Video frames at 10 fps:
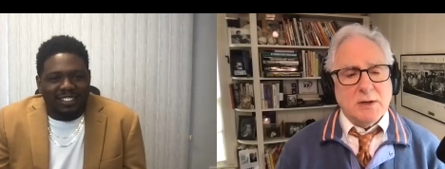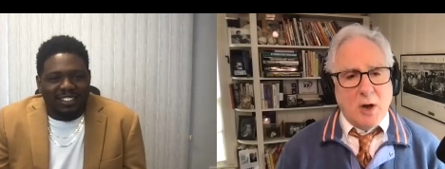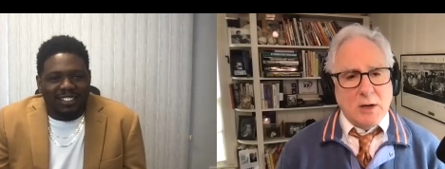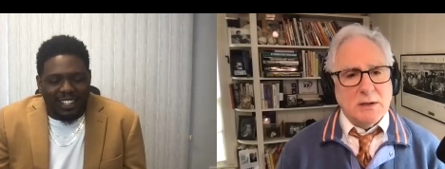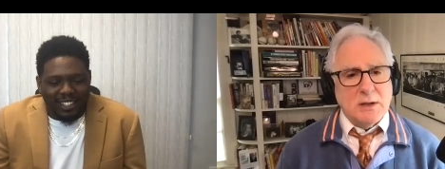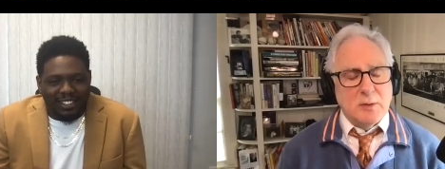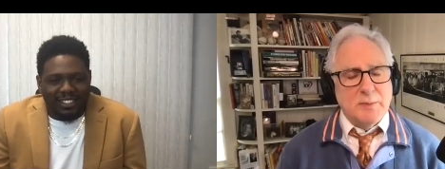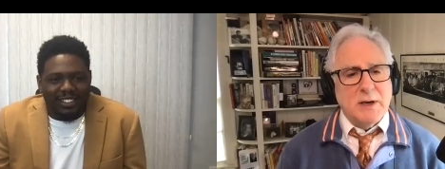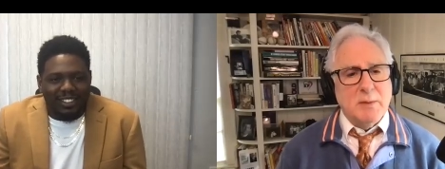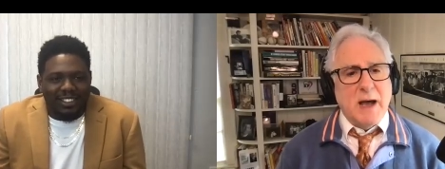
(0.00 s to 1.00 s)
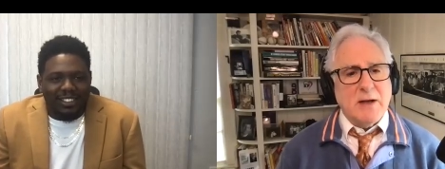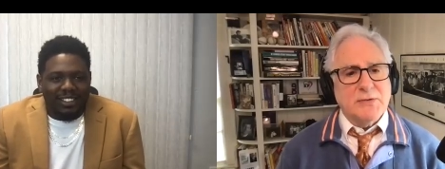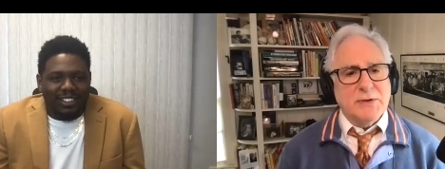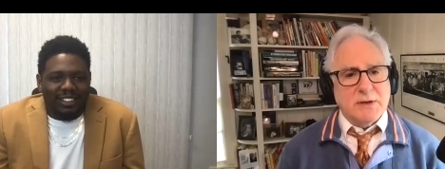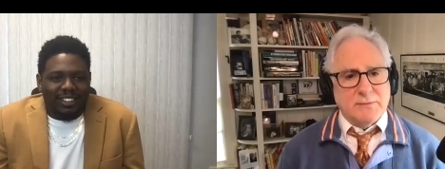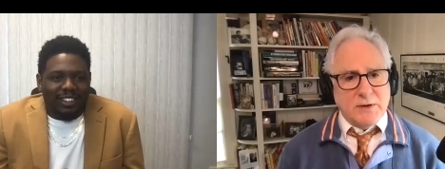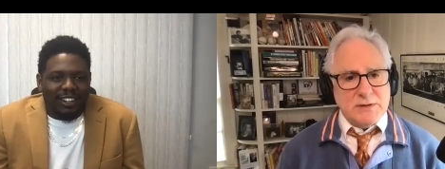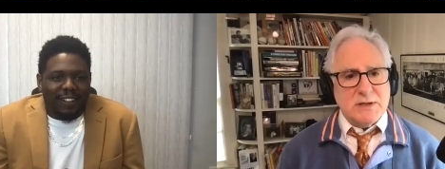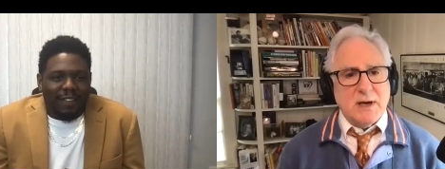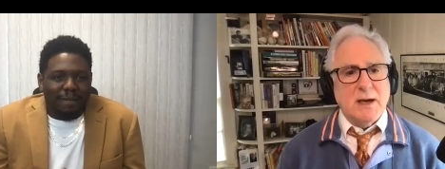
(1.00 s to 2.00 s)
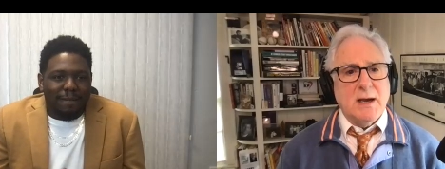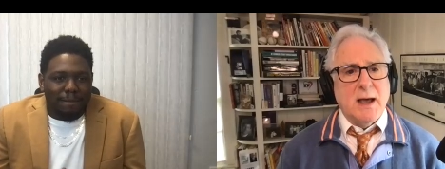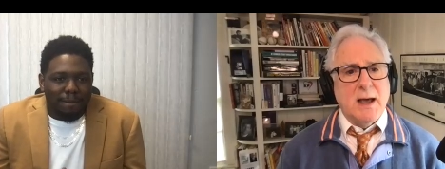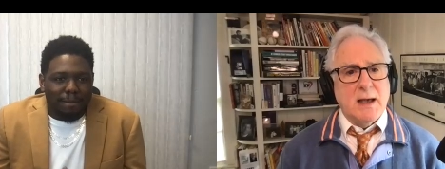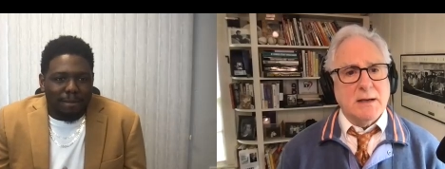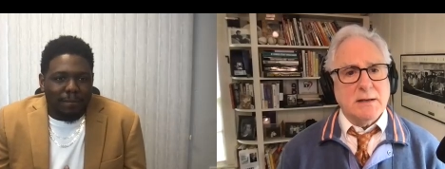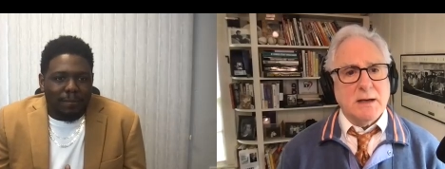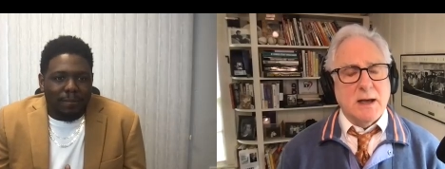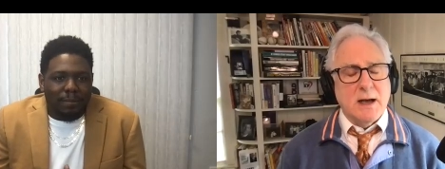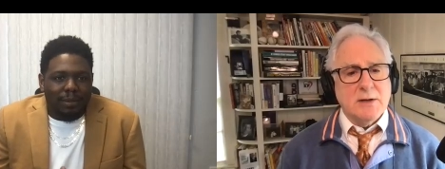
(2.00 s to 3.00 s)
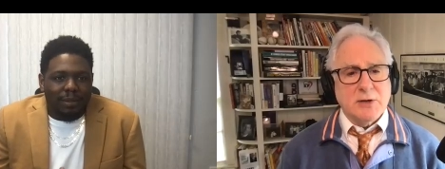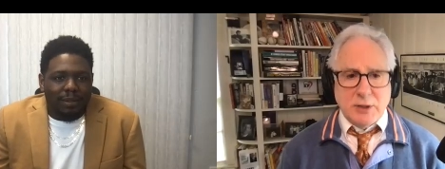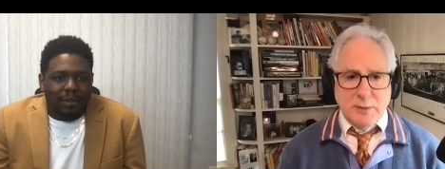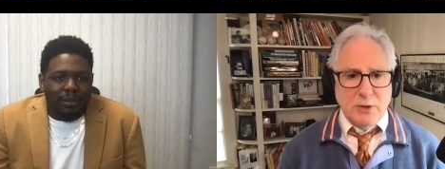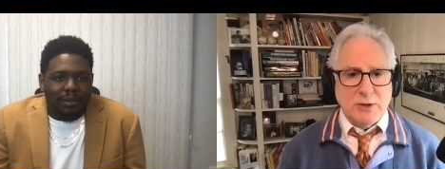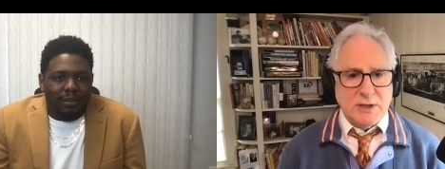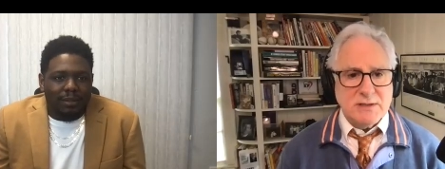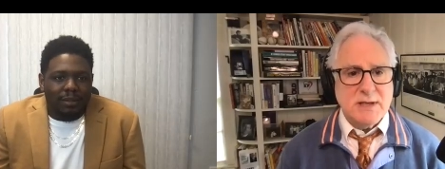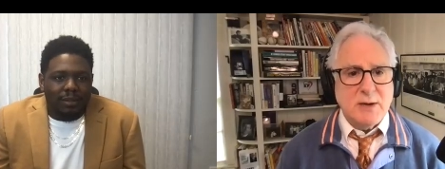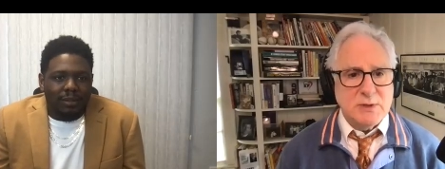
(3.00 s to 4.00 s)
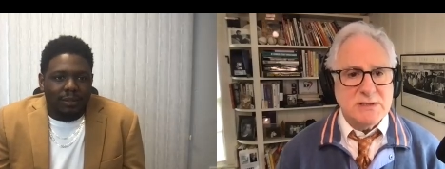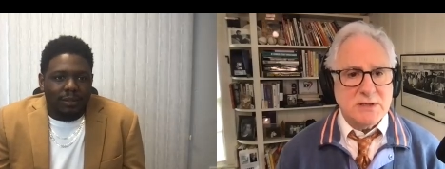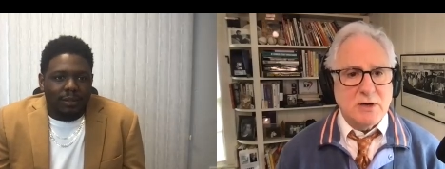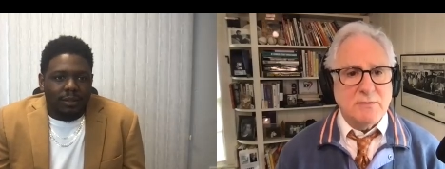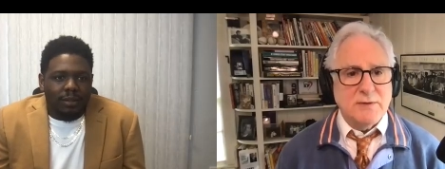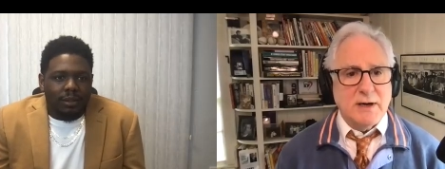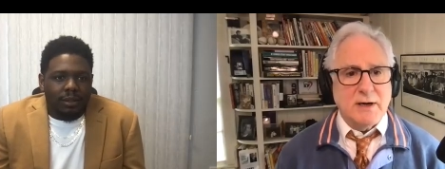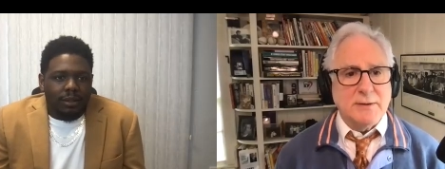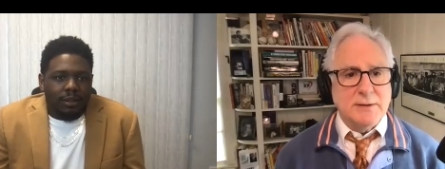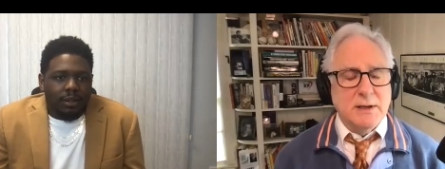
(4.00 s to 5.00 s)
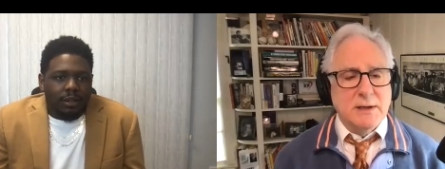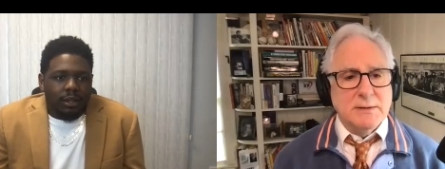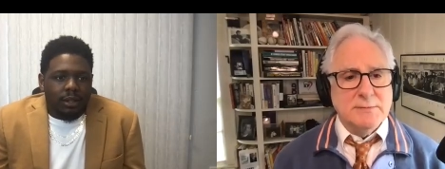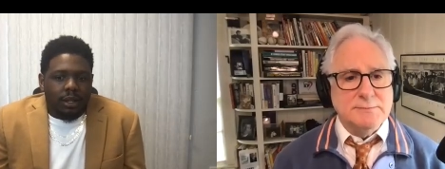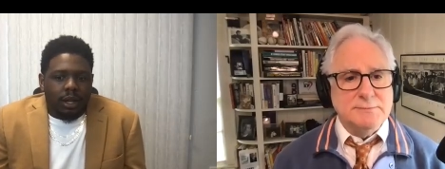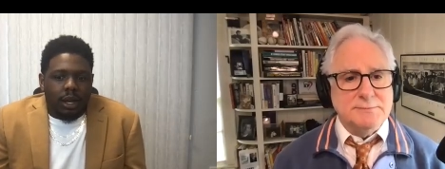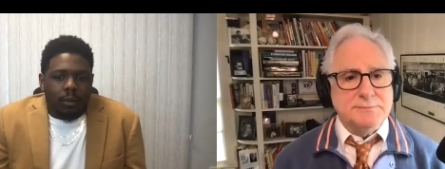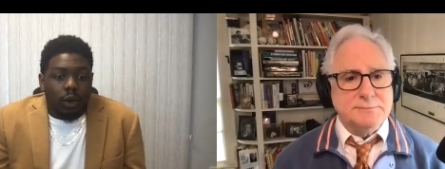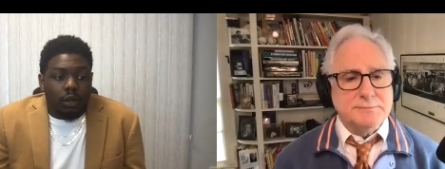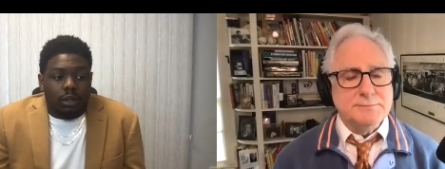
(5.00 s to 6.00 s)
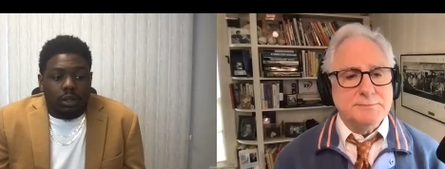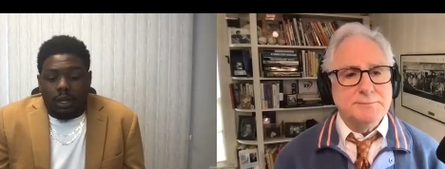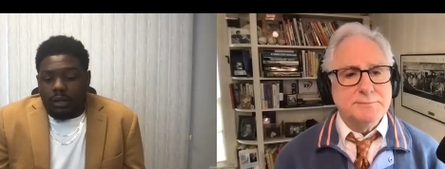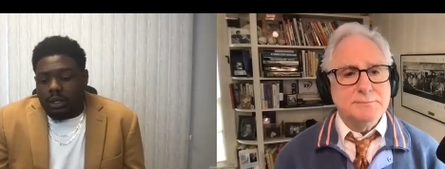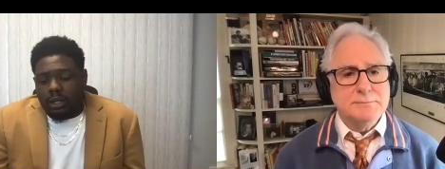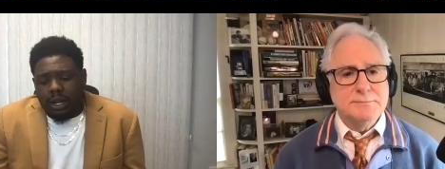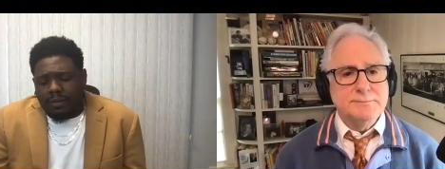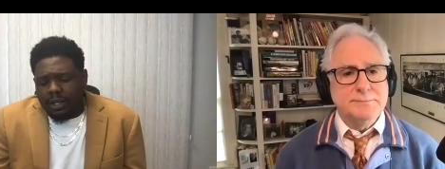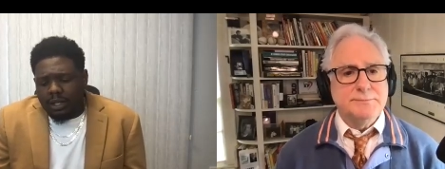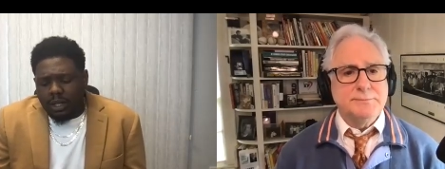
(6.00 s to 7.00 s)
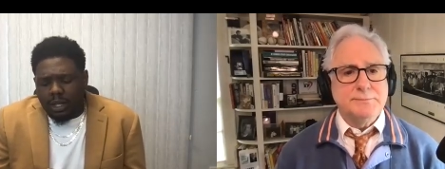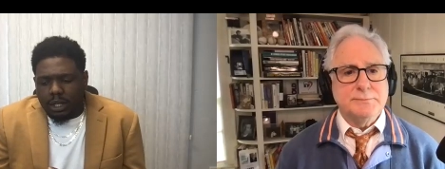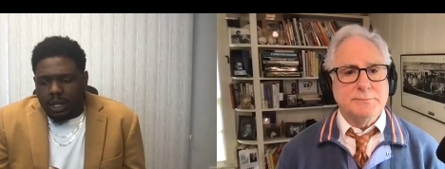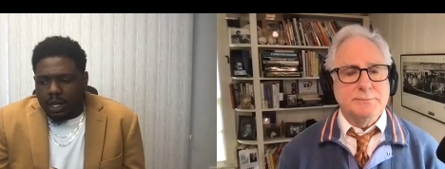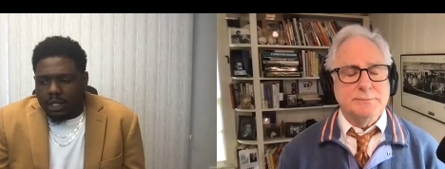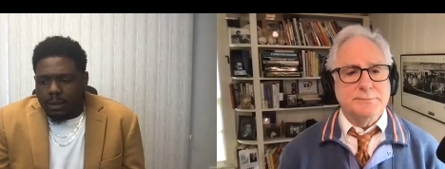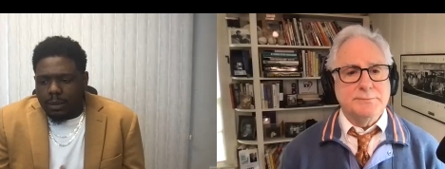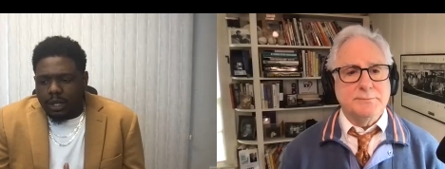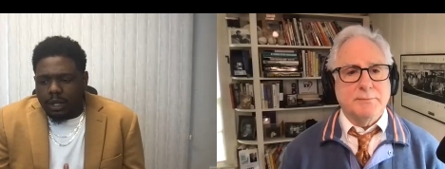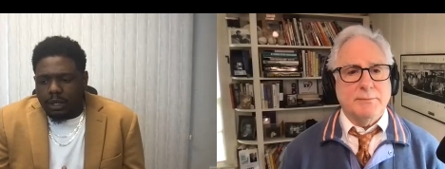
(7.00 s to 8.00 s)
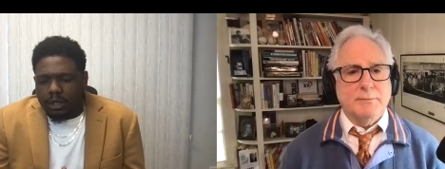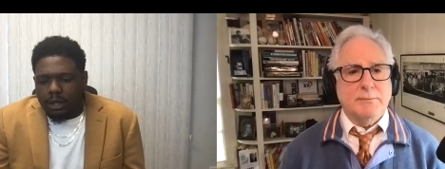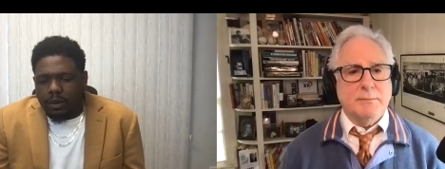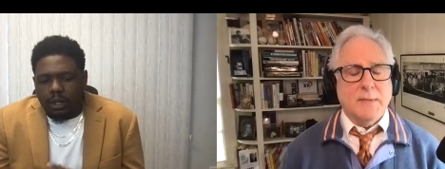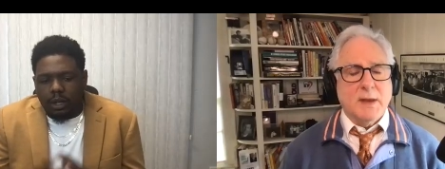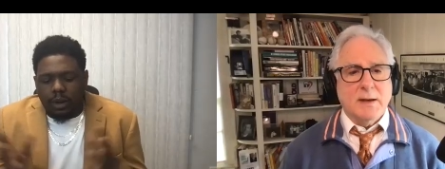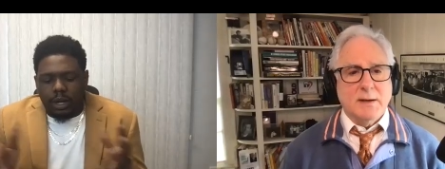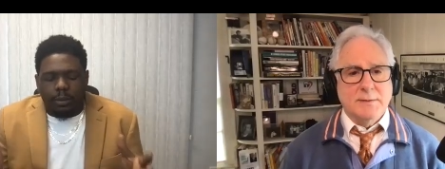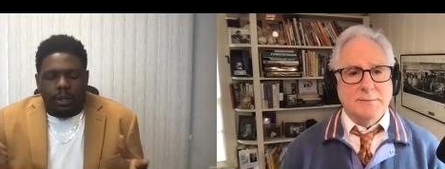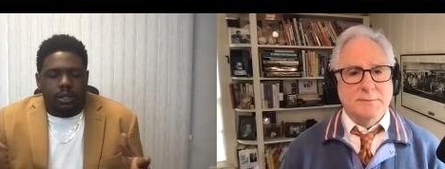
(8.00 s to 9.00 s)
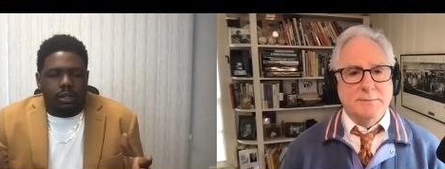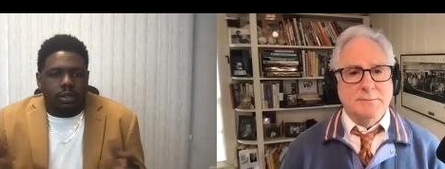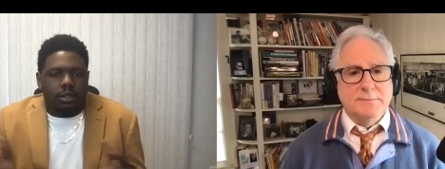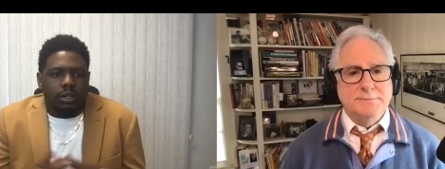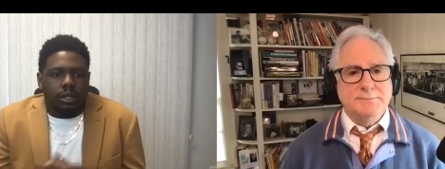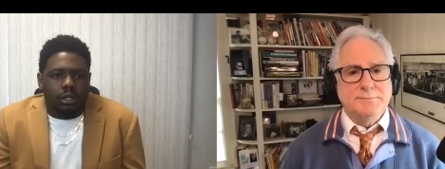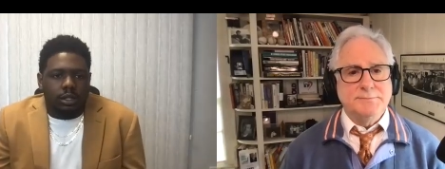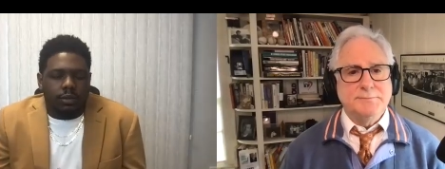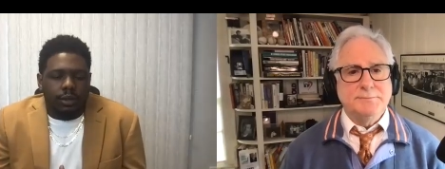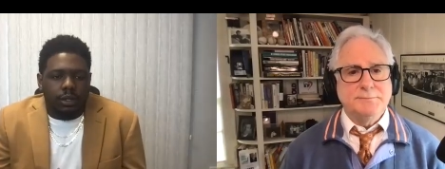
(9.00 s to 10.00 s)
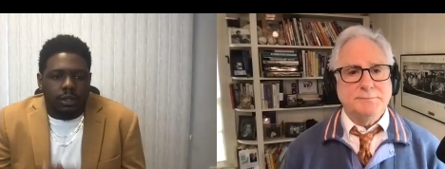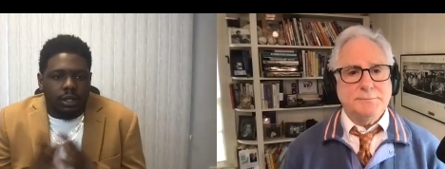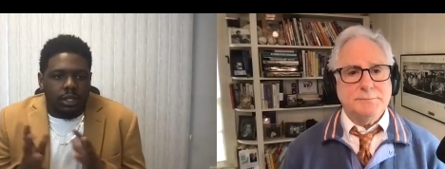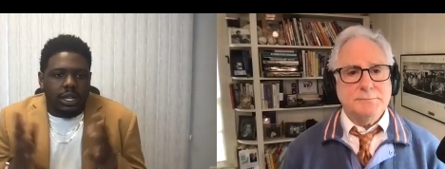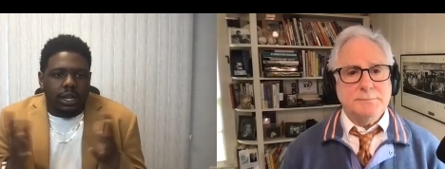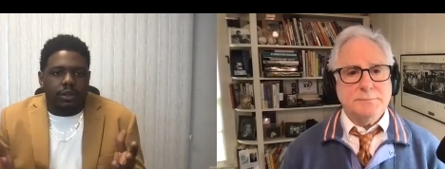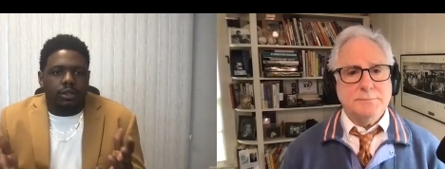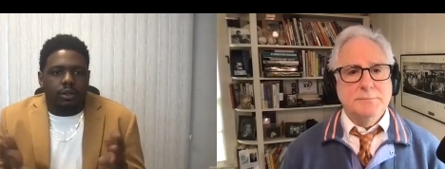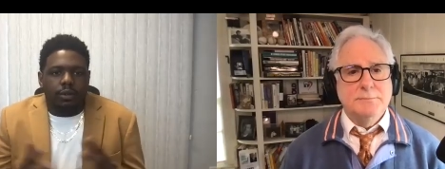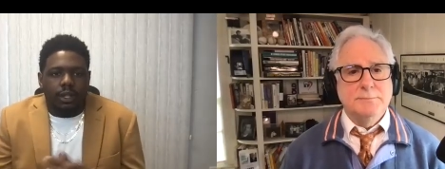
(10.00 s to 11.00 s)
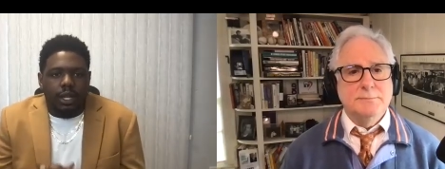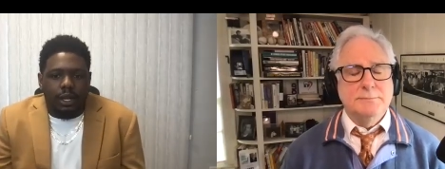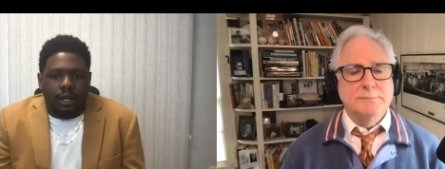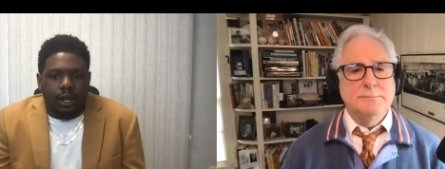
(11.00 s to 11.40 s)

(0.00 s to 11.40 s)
Speaker 1: Talk a little bit about the diversity and uh, the communities that we serve here.
Speaker 2: Um, well, the, the diversity is large. I mean, the, the the Greater Boston Association of Realtors, the territory that it